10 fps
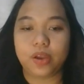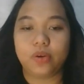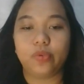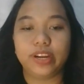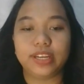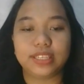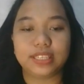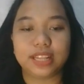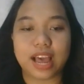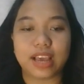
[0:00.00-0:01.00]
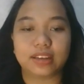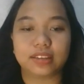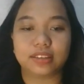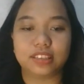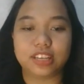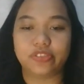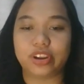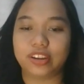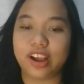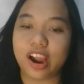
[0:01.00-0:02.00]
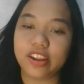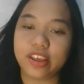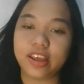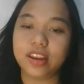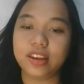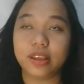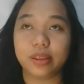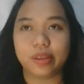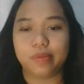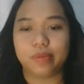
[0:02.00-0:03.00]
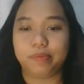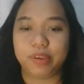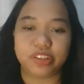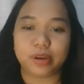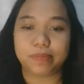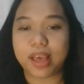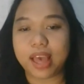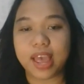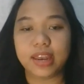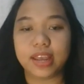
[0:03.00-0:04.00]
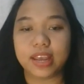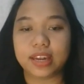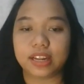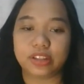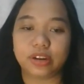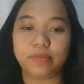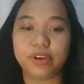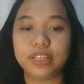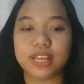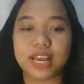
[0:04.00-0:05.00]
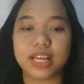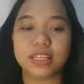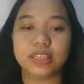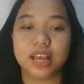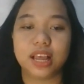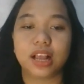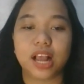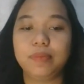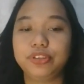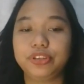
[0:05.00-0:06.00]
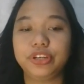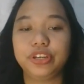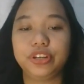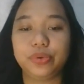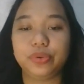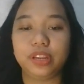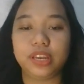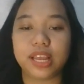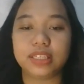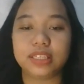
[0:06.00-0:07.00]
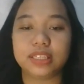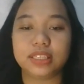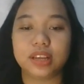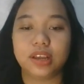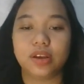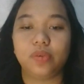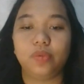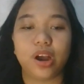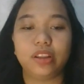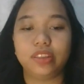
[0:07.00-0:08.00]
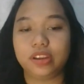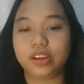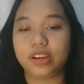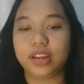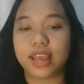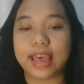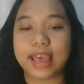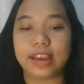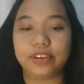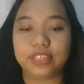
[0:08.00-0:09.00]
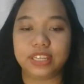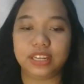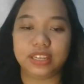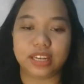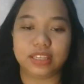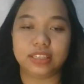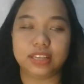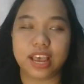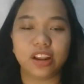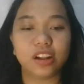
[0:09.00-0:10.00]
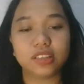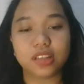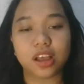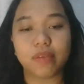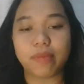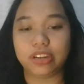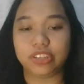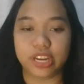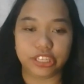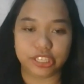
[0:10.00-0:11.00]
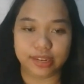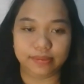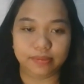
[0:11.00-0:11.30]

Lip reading: Works like The Secret Garden, Peter Pan, and The Little Princess captured loneliness, wonder, and resilience, and also imagination.